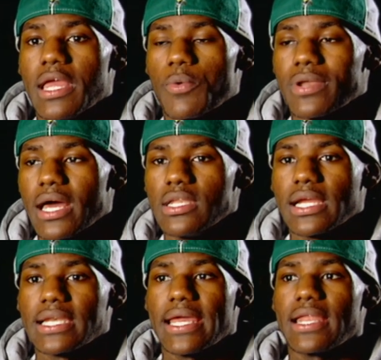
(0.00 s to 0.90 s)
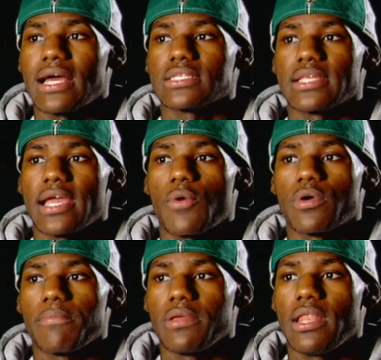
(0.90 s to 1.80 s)
And when I look at that, I say I
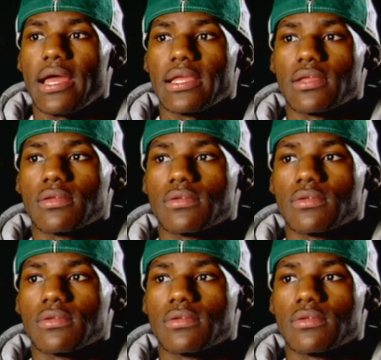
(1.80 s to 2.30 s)
want to be like